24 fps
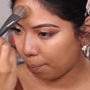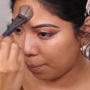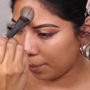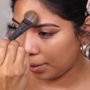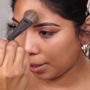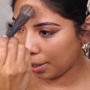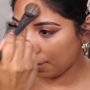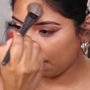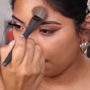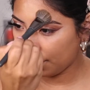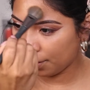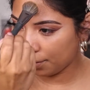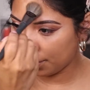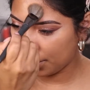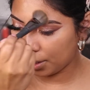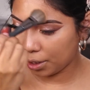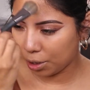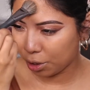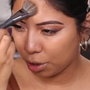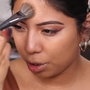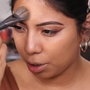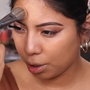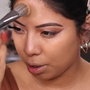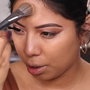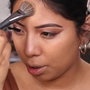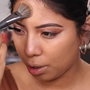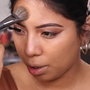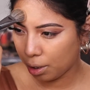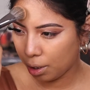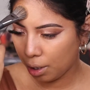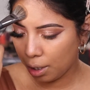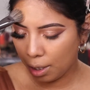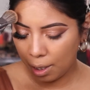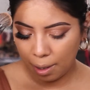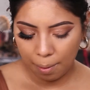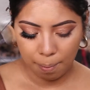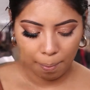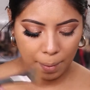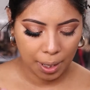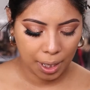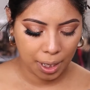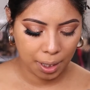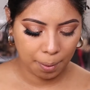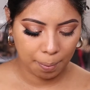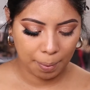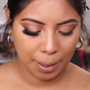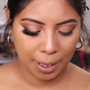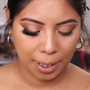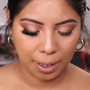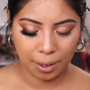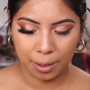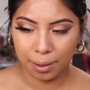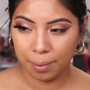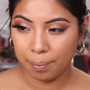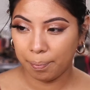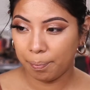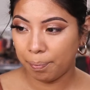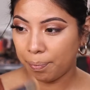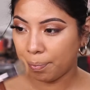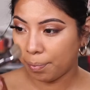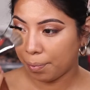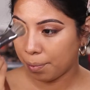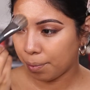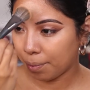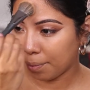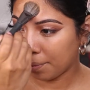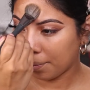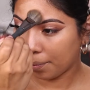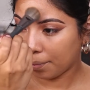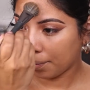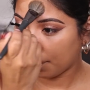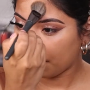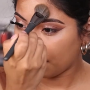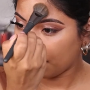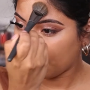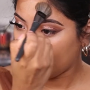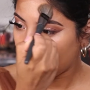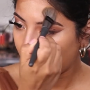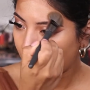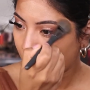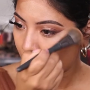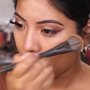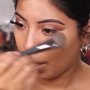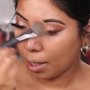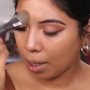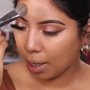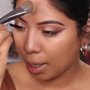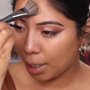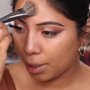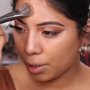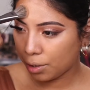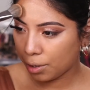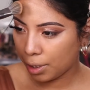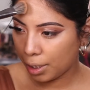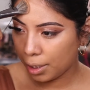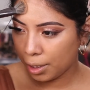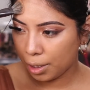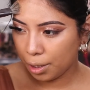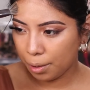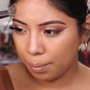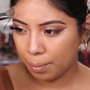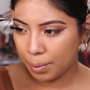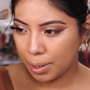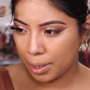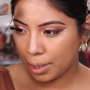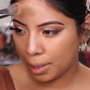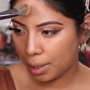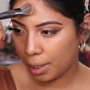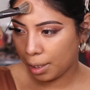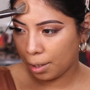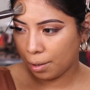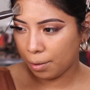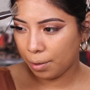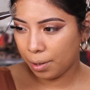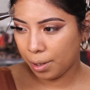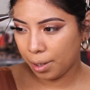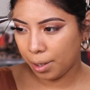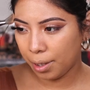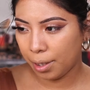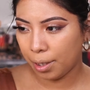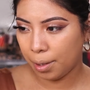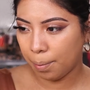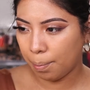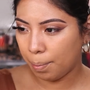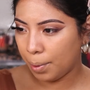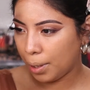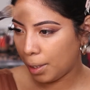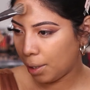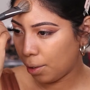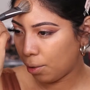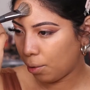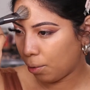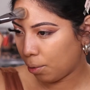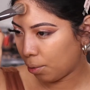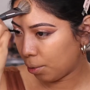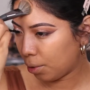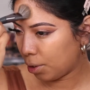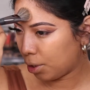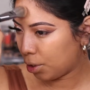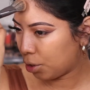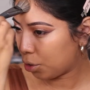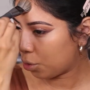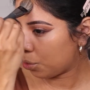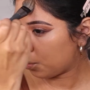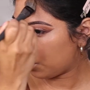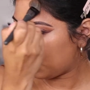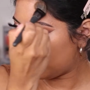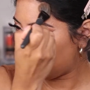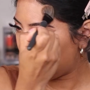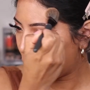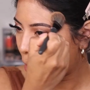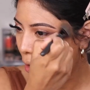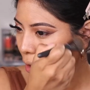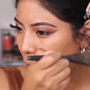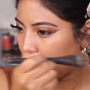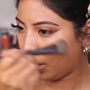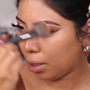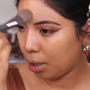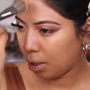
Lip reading: not foundation, makeup item. I tried their mascara, the big orange one,